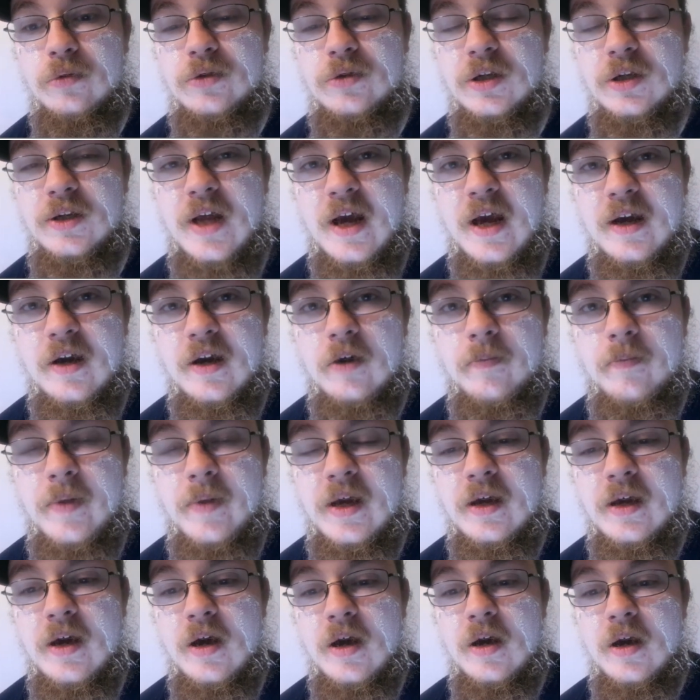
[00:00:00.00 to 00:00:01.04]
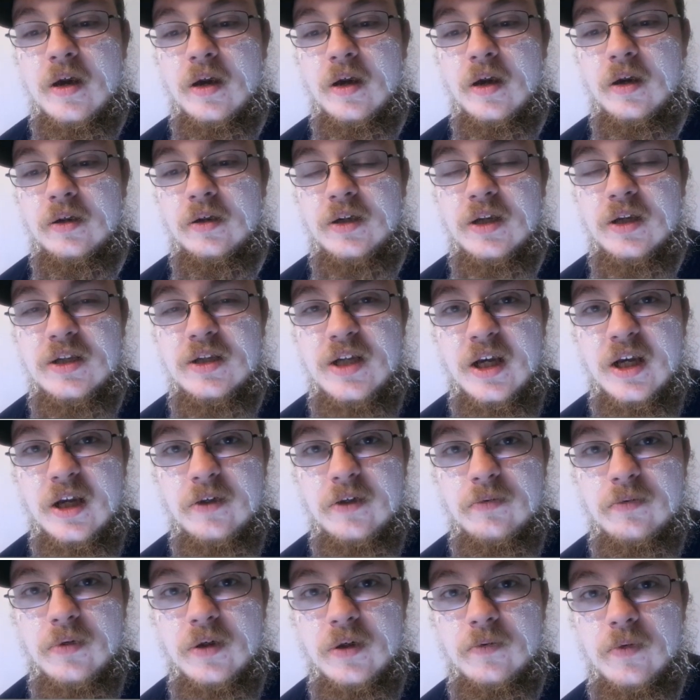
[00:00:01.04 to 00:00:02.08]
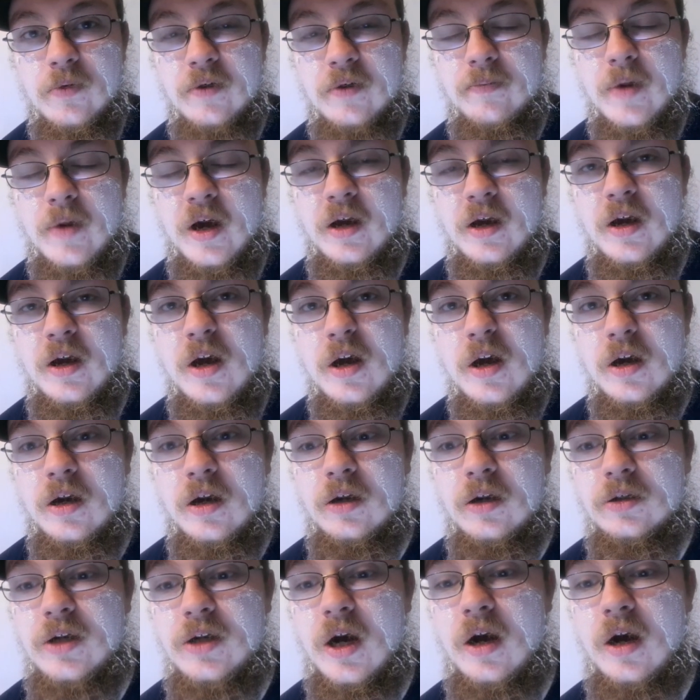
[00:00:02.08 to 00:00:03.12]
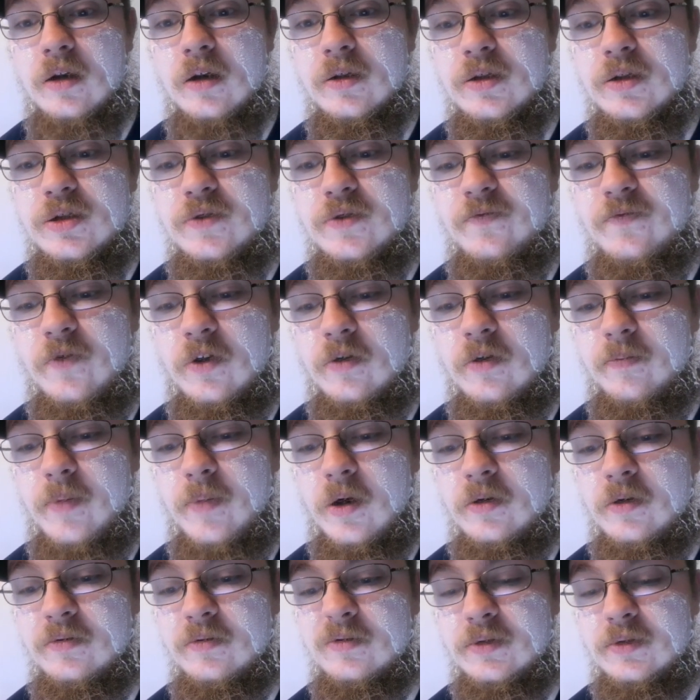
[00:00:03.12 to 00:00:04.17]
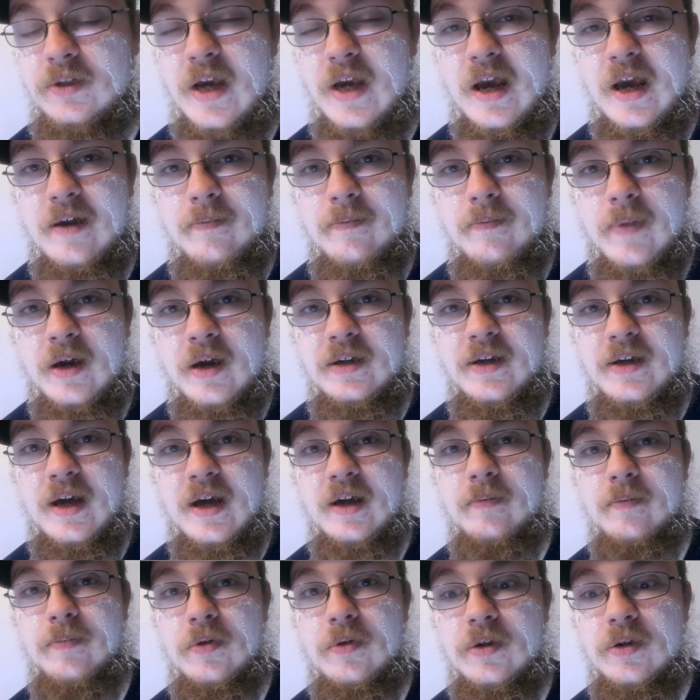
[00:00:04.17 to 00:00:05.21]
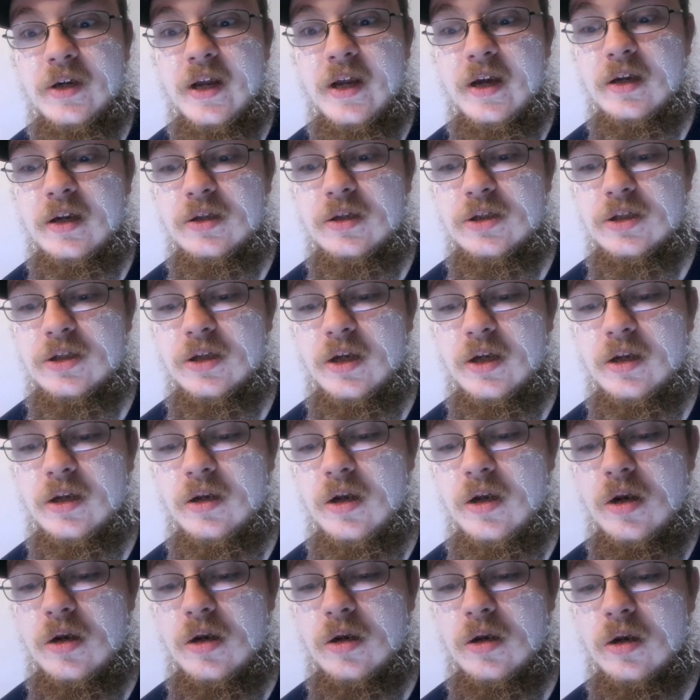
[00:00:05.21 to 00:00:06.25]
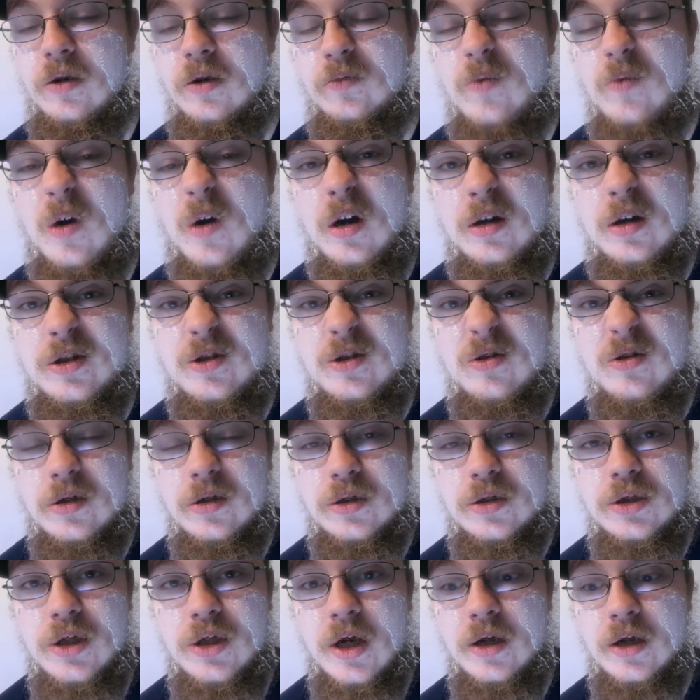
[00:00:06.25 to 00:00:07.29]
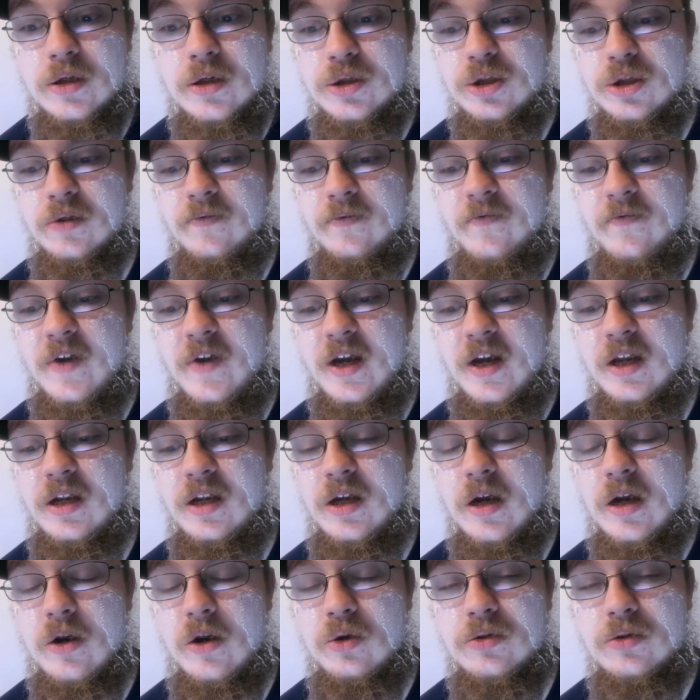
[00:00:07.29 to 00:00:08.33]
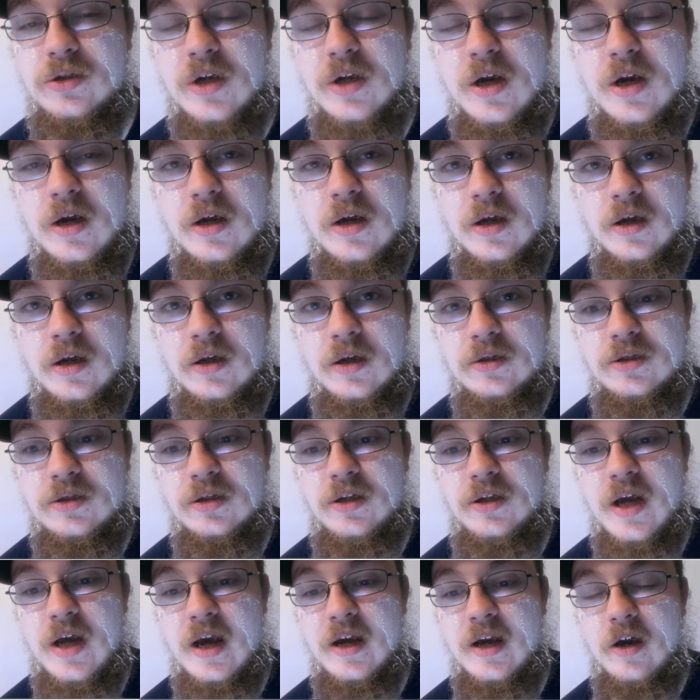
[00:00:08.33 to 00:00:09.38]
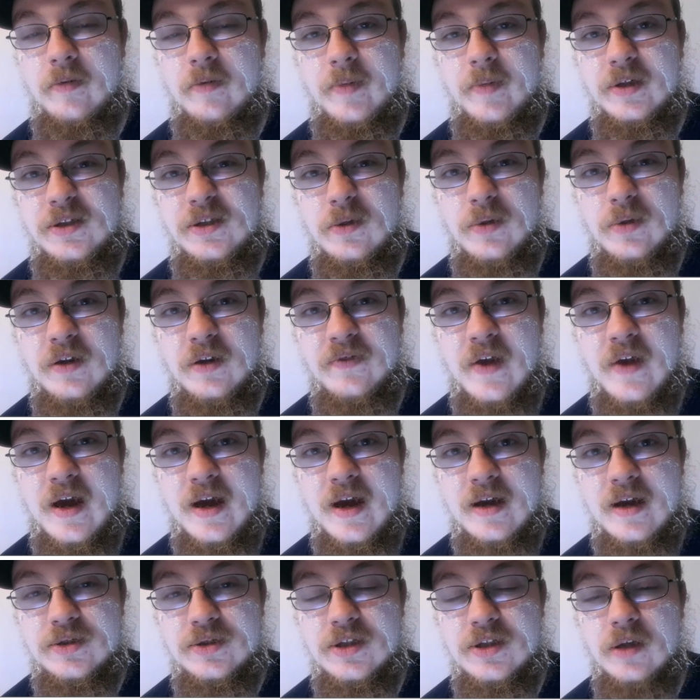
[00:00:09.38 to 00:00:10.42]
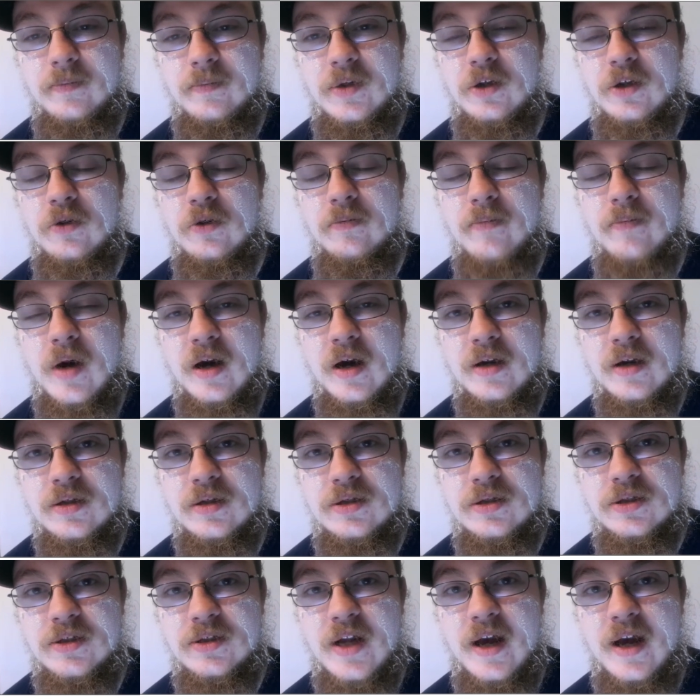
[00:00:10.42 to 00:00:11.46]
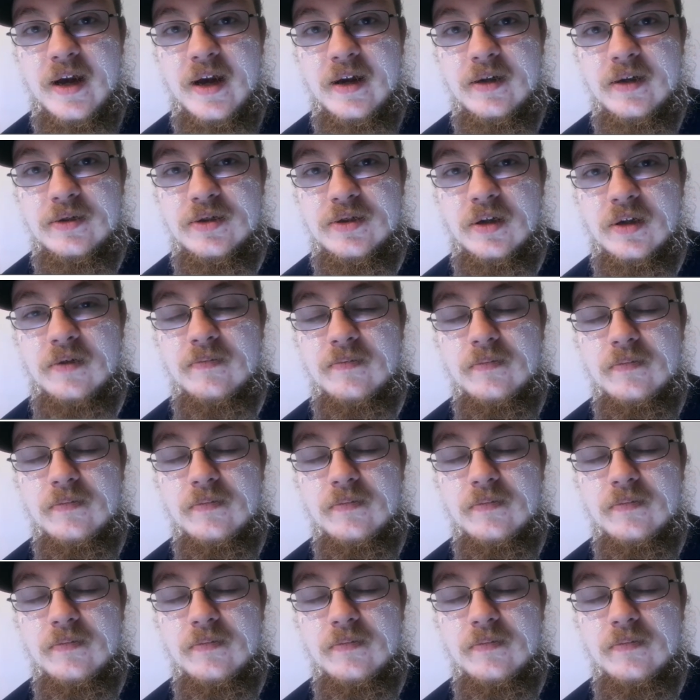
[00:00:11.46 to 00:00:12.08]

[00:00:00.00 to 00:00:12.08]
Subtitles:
Today I'll be continuing with my college football game-by-game prediction and roster discussion videos. Today I'll be doing the SMU Mustangs.